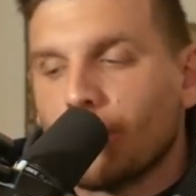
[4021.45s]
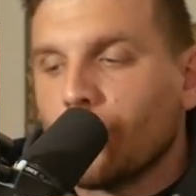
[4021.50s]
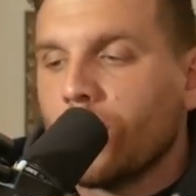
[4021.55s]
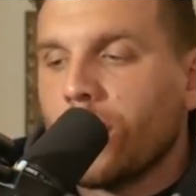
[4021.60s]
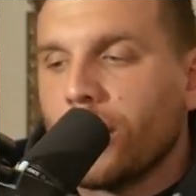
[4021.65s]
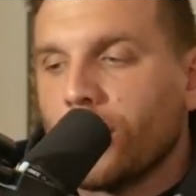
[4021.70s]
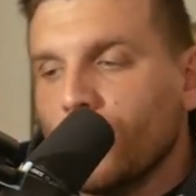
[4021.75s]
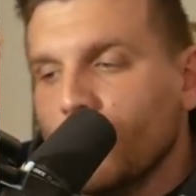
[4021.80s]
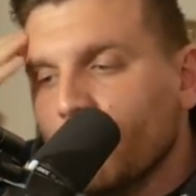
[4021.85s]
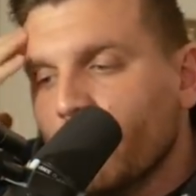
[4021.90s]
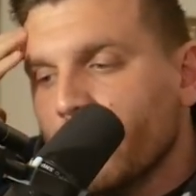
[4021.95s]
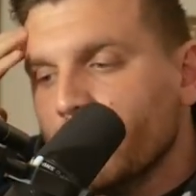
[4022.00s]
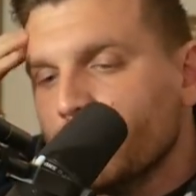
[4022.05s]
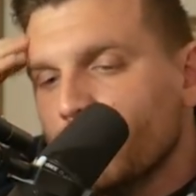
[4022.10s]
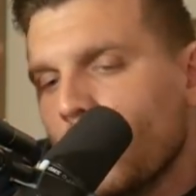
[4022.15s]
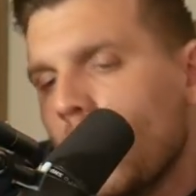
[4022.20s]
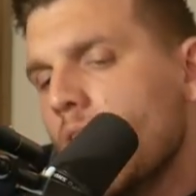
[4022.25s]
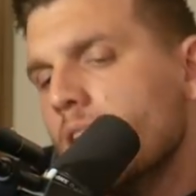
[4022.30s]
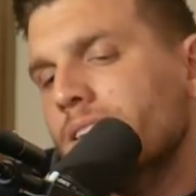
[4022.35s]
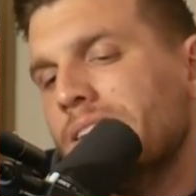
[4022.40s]
where like you can
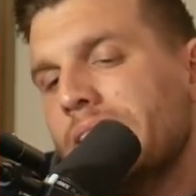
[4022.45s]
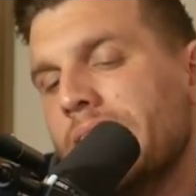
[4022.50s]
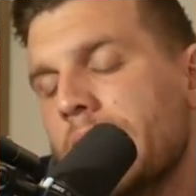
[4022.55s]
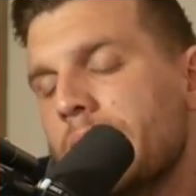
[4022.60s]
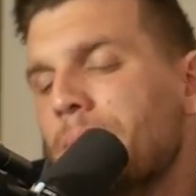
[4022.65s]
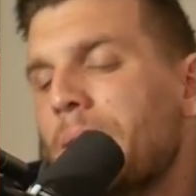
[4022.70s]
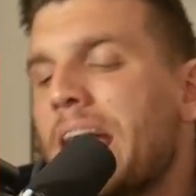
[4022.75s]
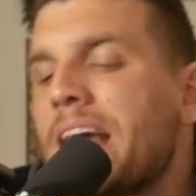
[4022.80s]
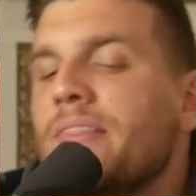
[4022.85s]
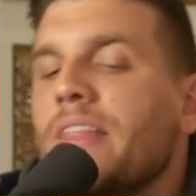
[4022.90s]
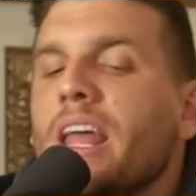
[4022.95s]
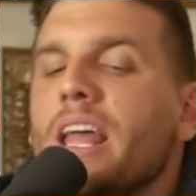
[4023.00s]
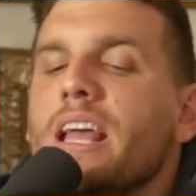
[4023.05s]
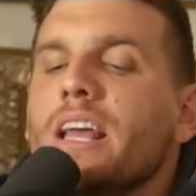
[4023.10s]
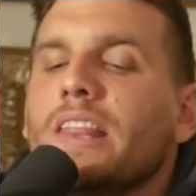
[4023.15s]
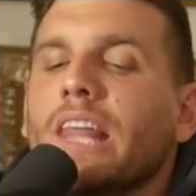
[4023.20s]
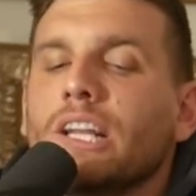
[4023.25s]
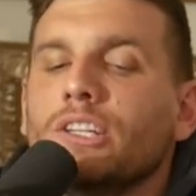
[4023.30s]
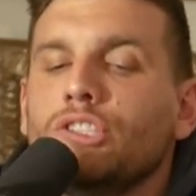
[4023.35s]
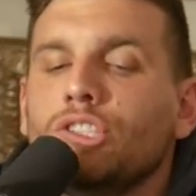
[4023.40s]
talk to them and
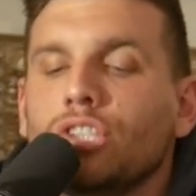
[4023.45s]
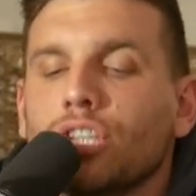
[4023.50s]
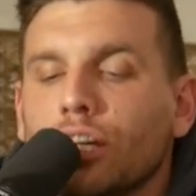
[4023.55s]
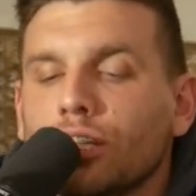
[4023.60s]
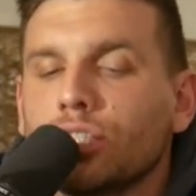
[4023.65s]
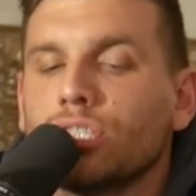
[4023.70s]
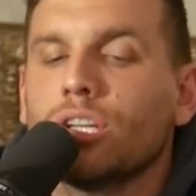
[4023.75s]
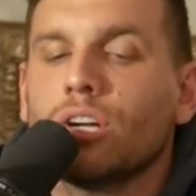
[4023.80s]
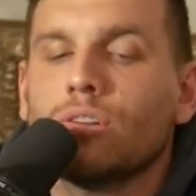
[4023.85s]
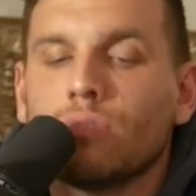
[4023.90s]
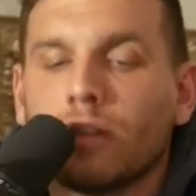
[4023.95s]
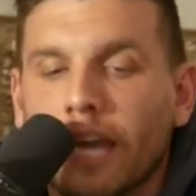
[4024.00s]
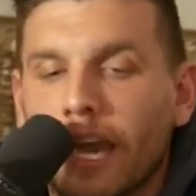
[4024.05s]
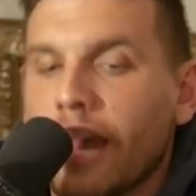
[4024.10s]
they just don't